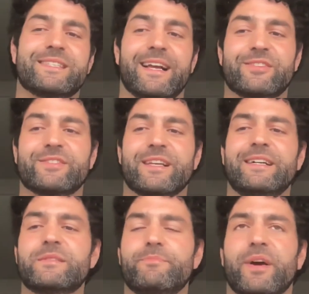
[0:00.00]

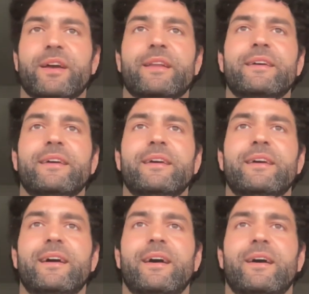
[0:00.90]
exercise, but
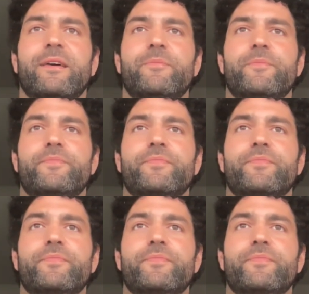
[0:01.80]
um,